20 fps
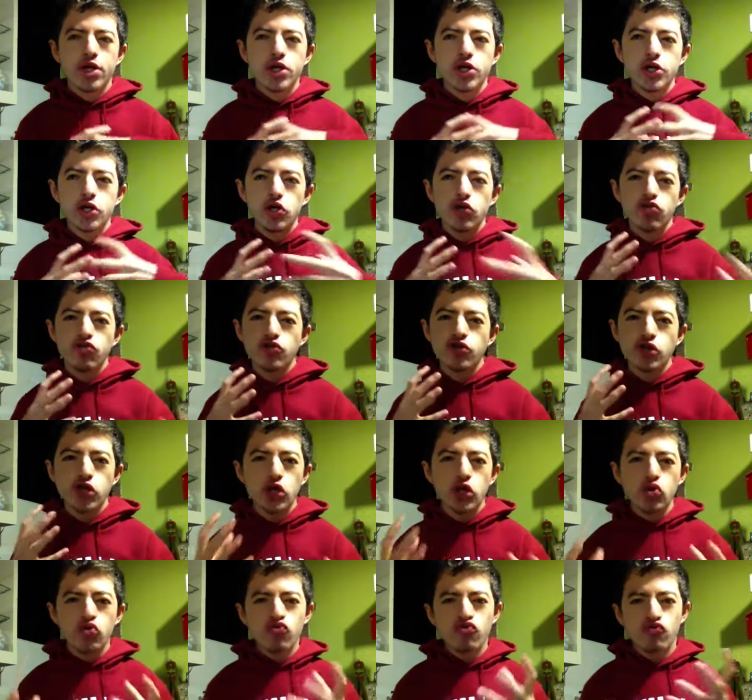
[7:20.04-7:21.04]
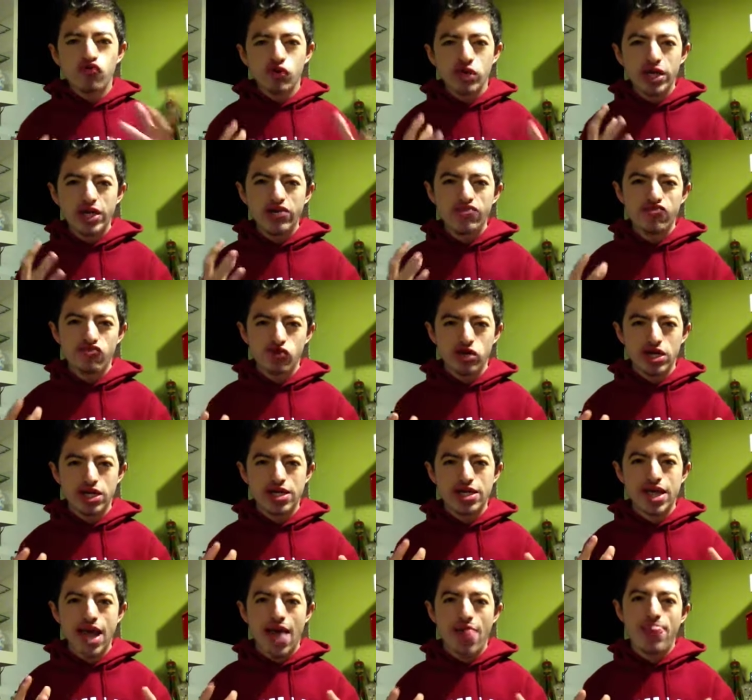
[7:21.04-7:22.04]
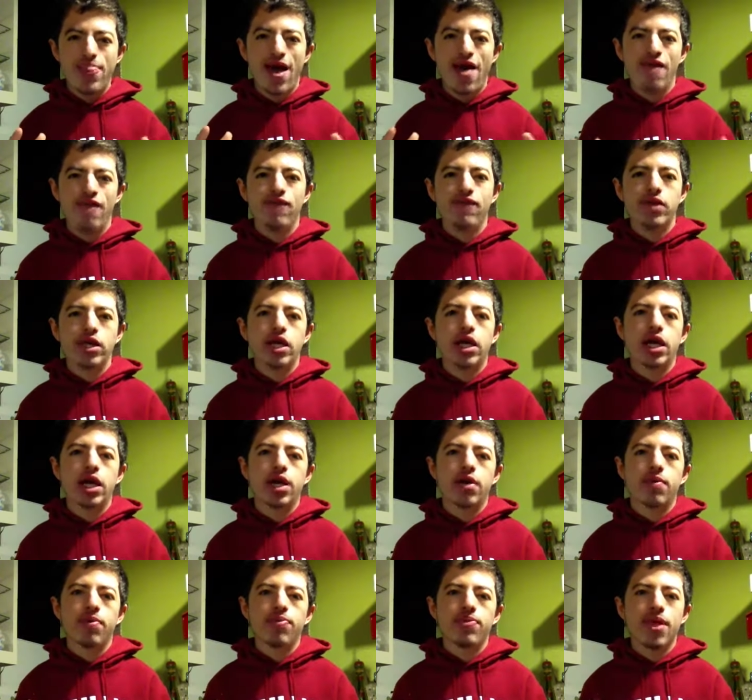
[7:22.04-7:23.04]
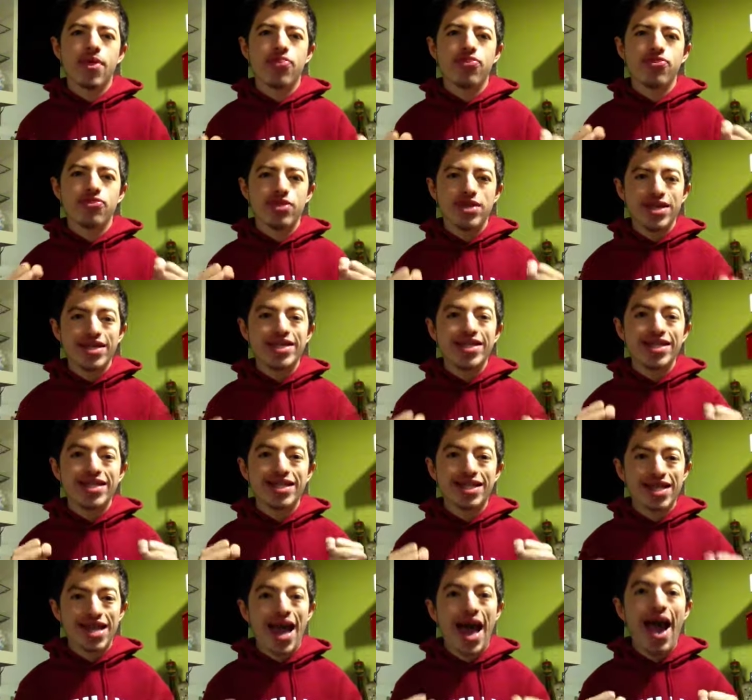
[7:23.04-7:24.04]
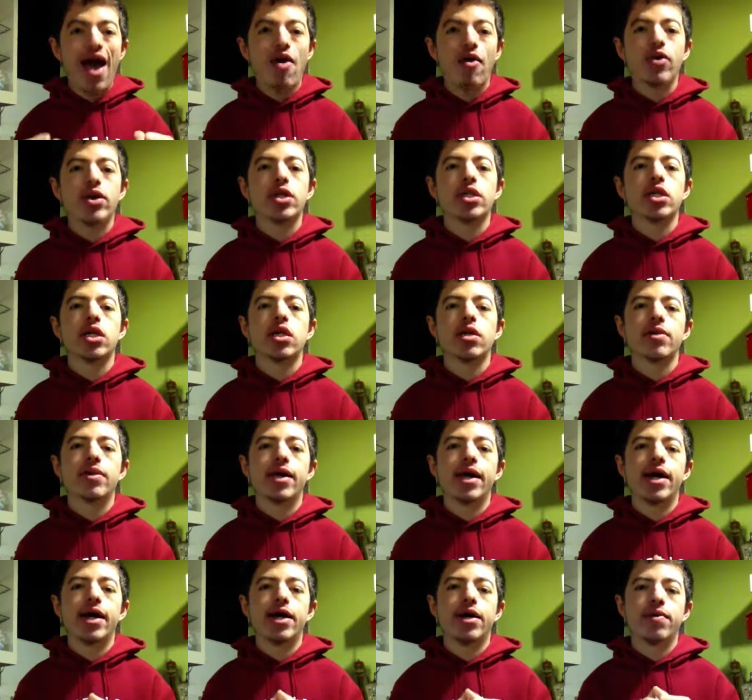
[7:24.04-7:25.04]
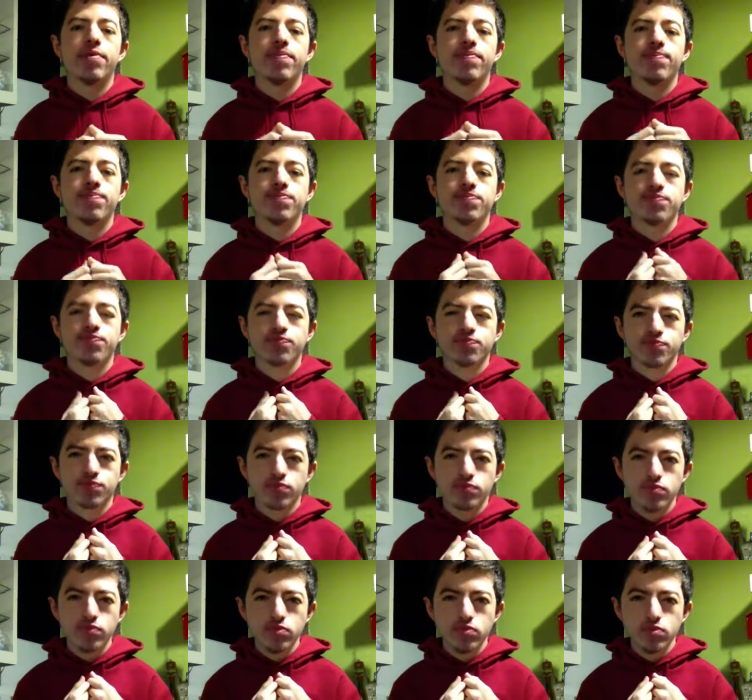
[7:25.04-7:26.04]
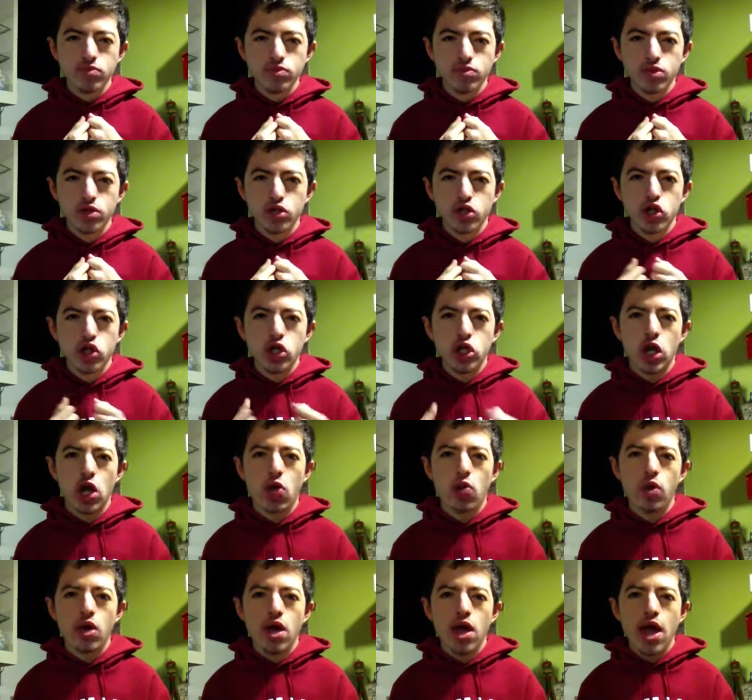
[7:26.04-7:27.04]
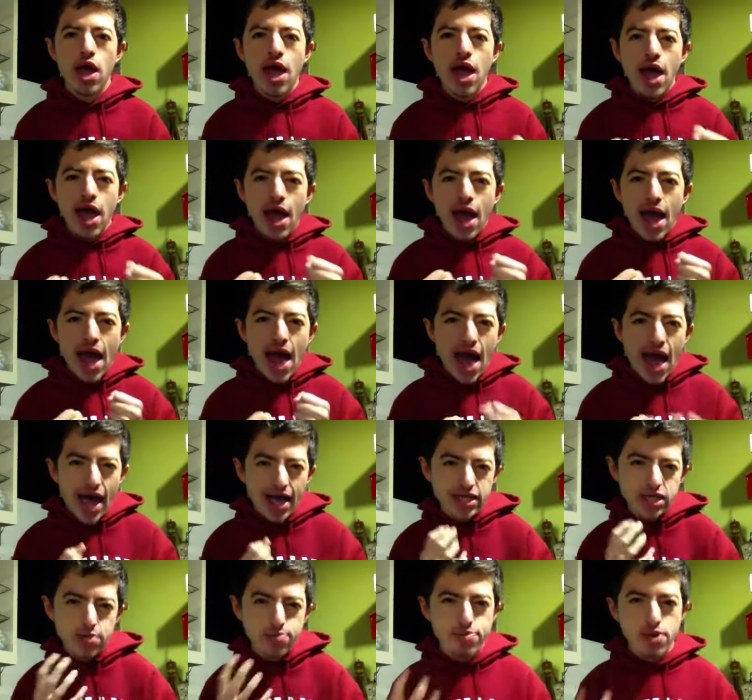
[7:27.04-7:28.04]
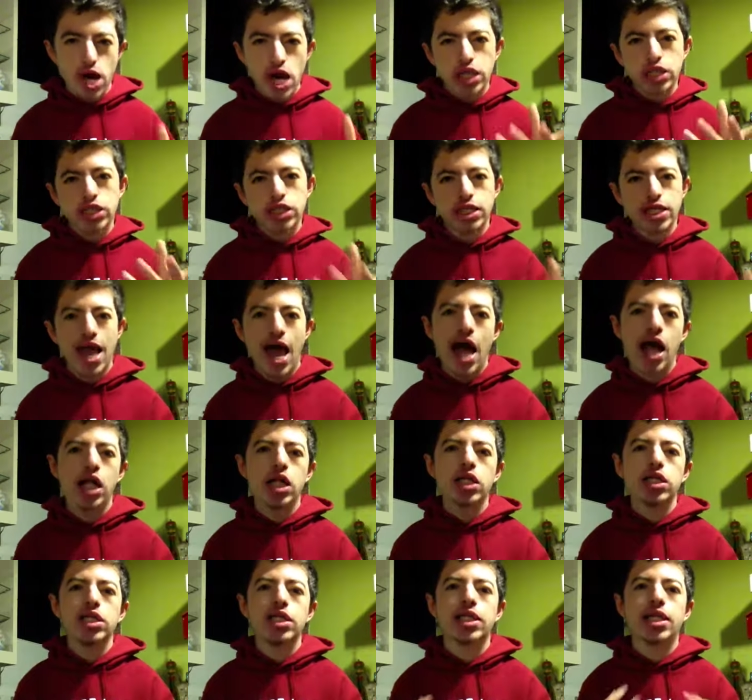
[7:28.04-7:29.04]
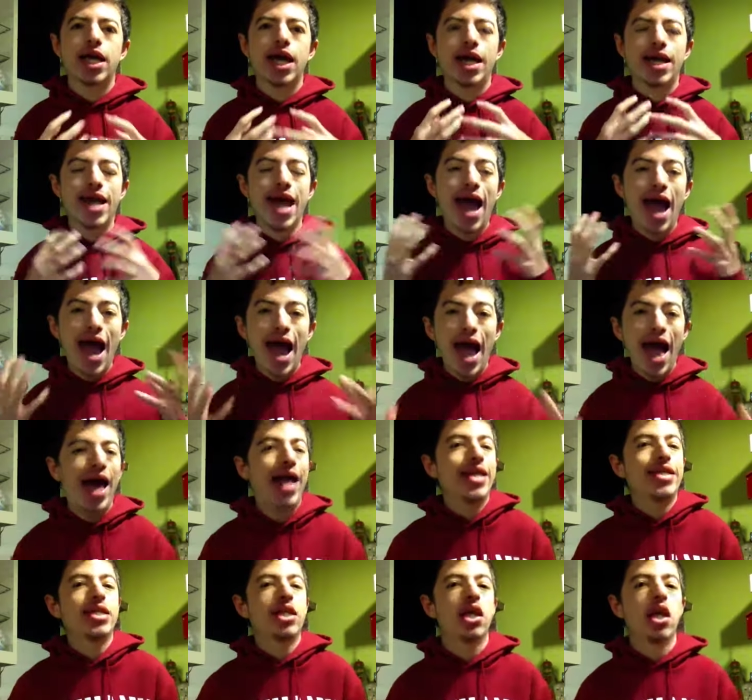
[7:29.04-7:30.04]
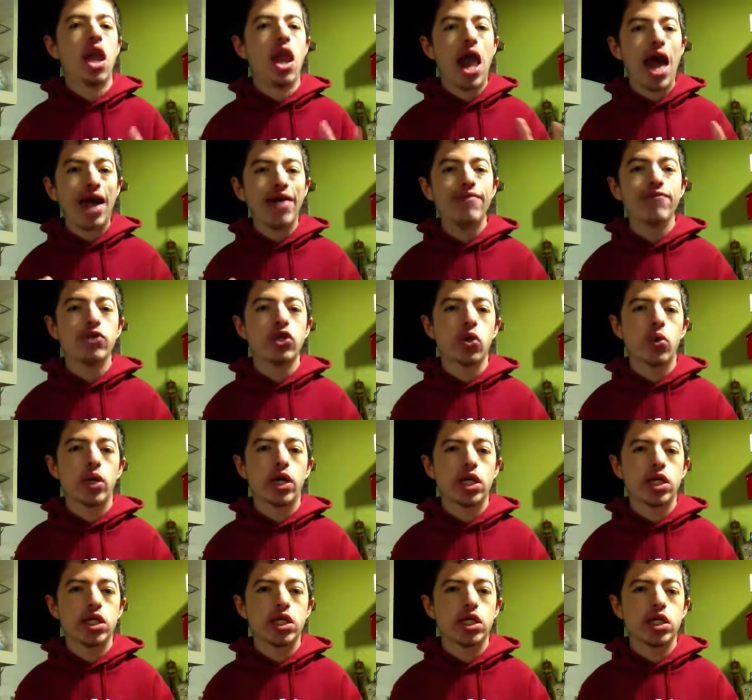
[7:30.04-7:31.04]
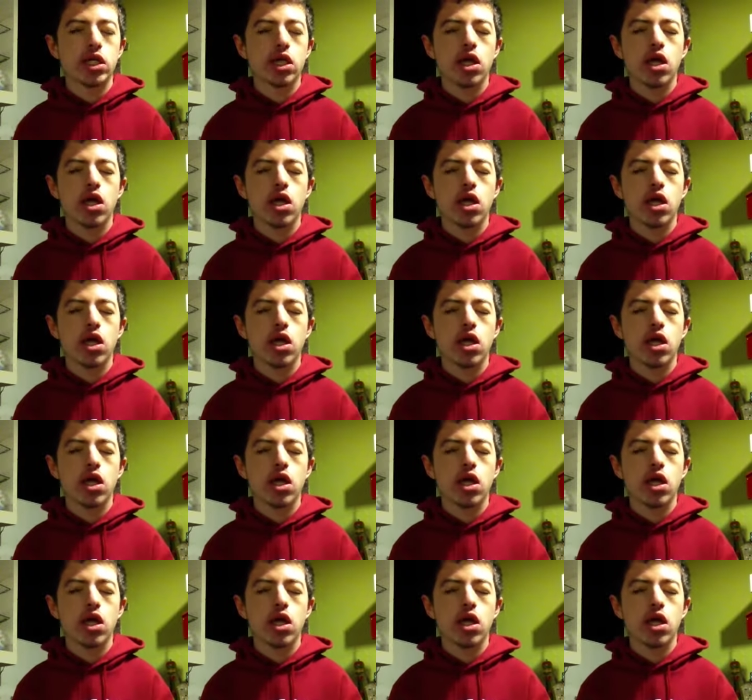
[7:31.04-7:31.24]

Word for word: you do really, really get that feeling. But this is a character that, you know, has a personality and has a life to it.